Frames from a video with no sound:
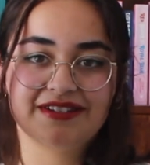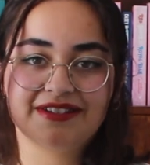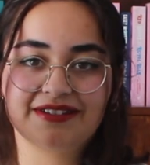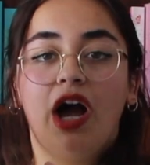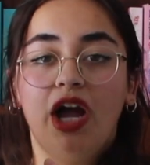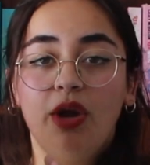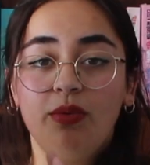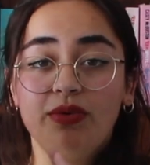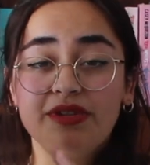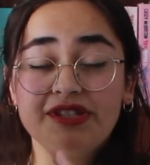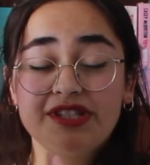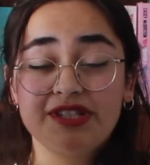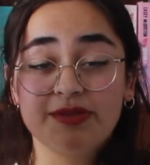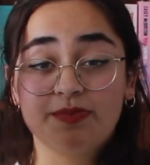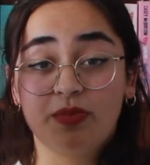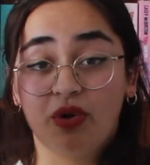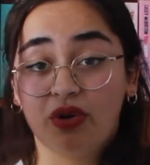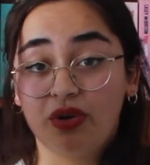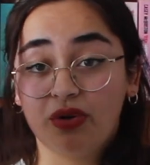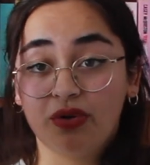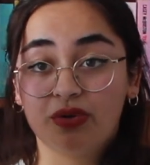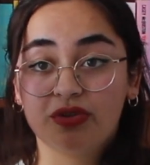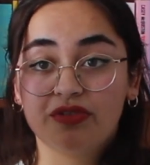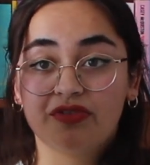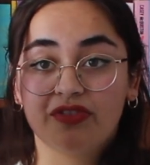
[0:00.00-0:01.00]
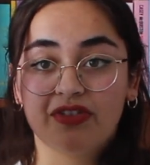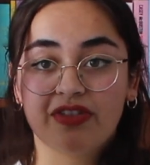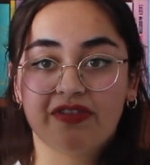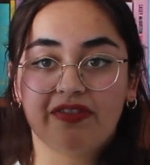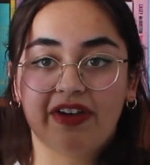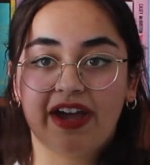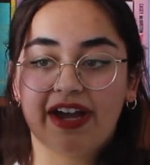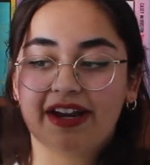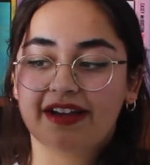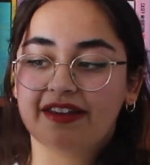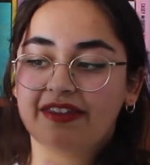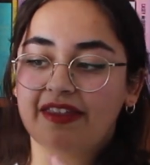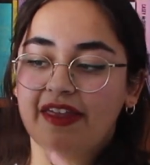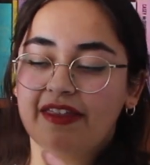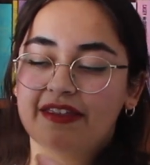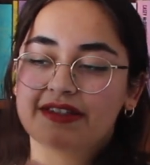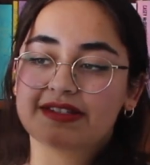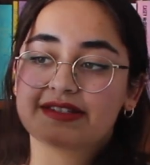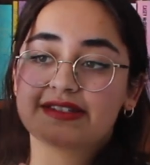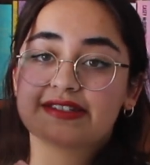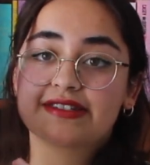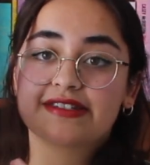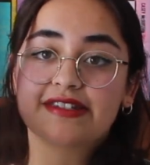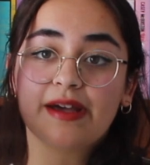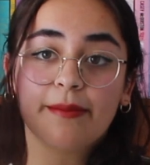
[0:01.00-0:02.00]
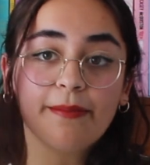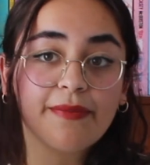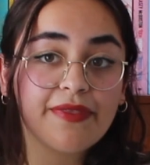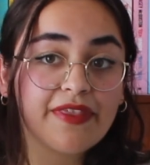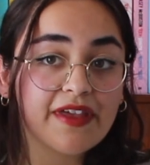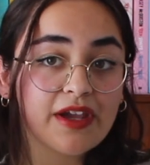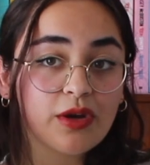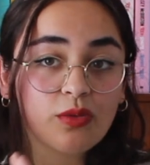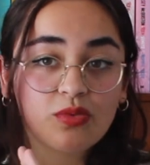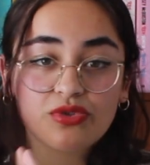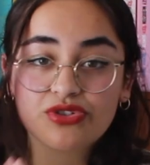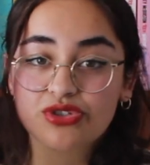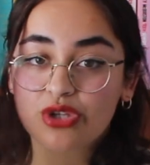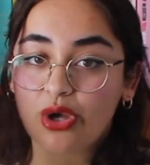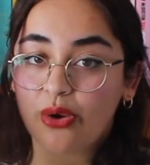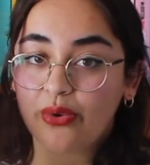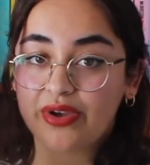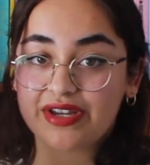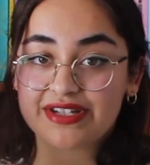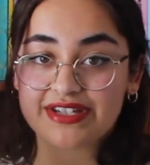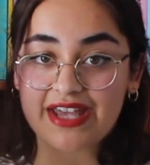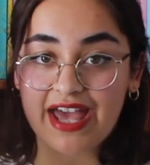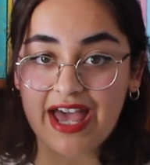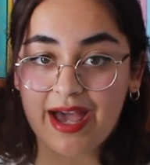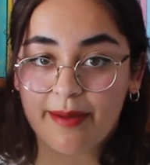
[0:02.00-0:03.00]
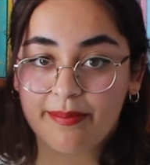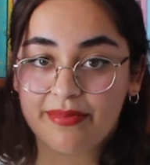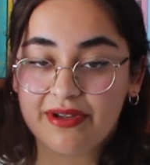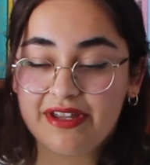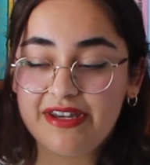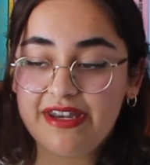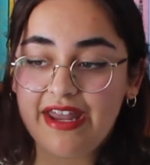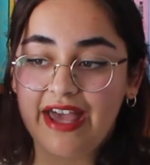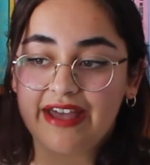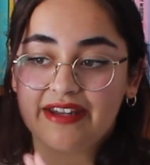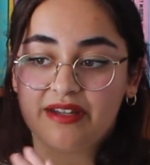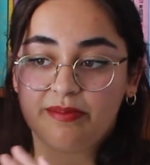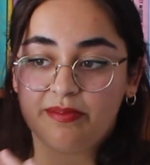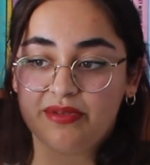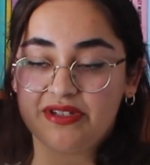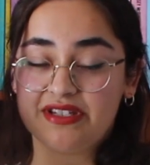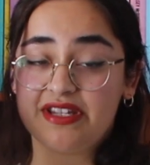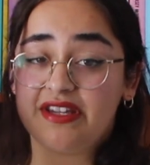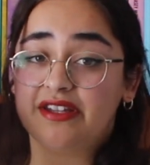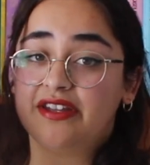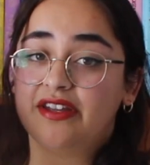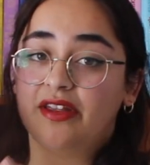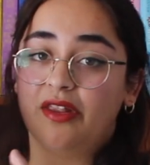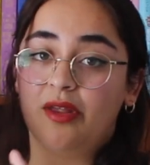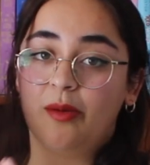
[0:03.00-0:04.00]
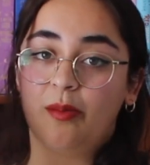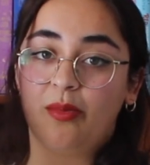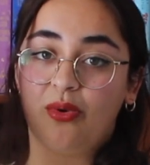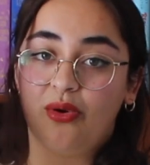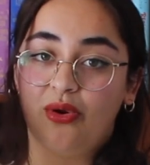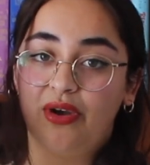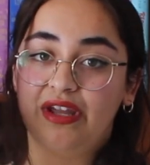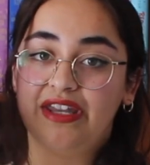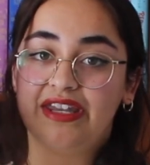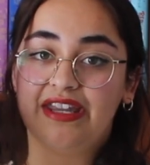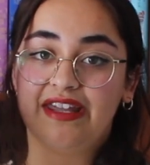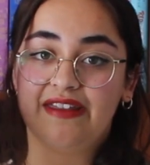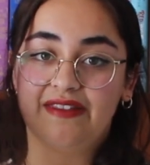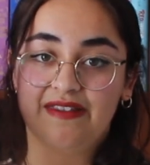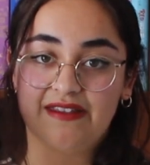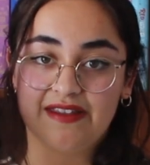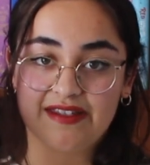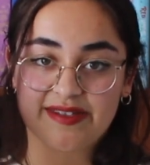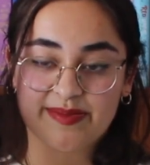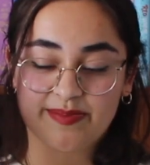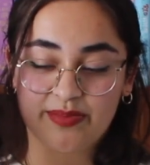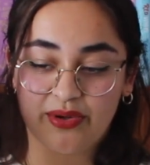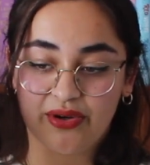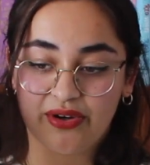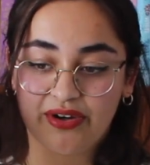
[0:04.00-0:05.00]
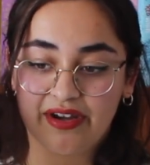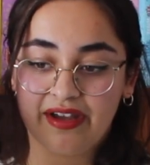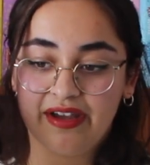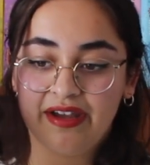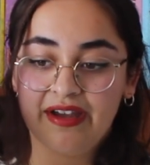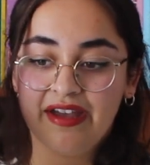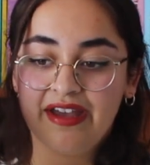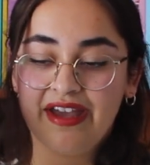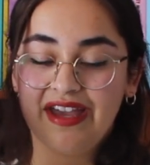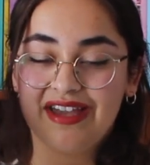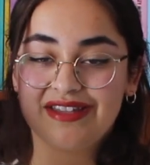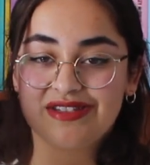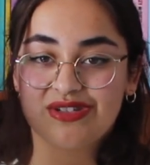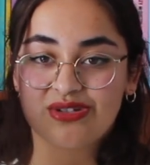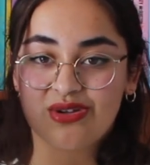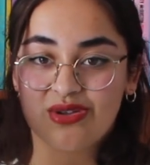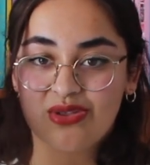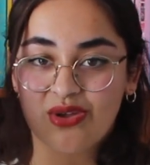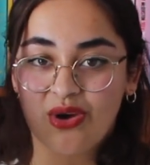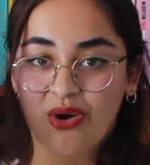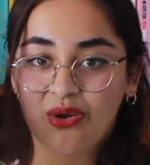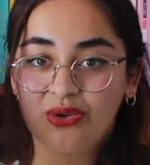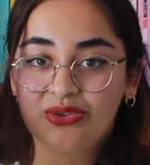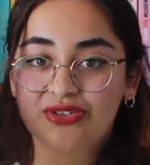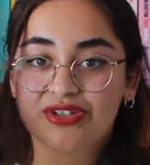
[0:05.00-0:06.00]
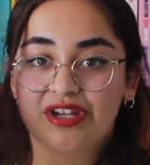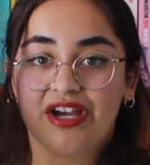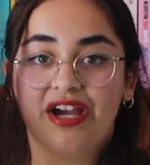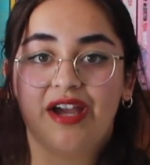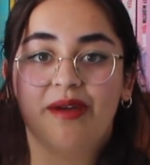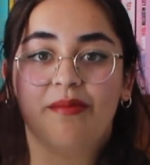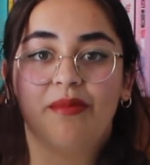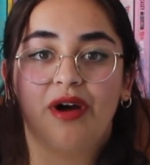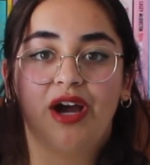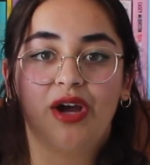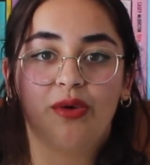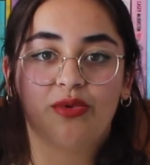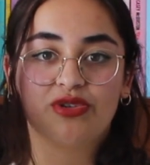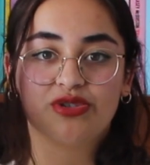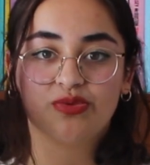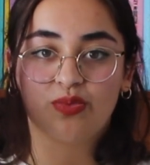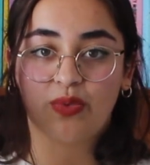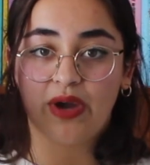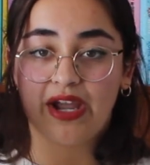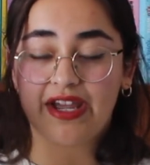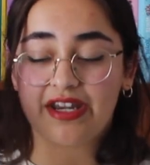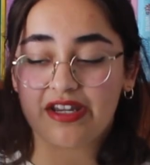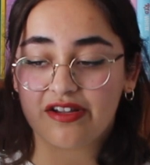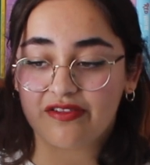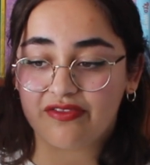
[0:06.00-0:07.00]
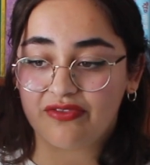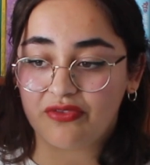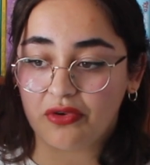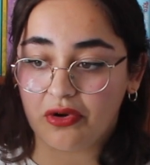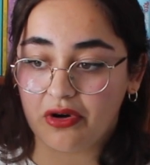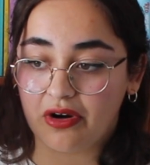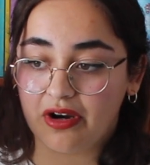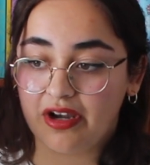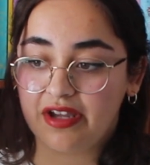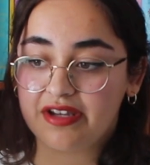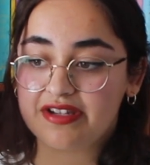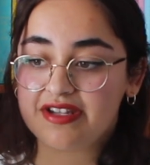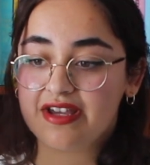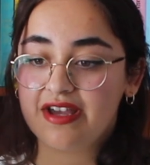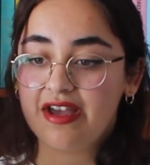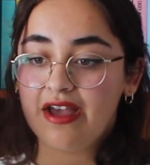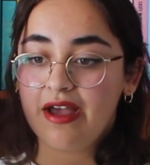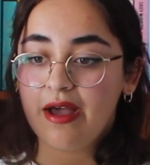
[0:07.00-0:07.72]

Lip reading: I was spoiled for the fact that something was going to happen at a particular point in this book, and so the whole time I was waiting for it,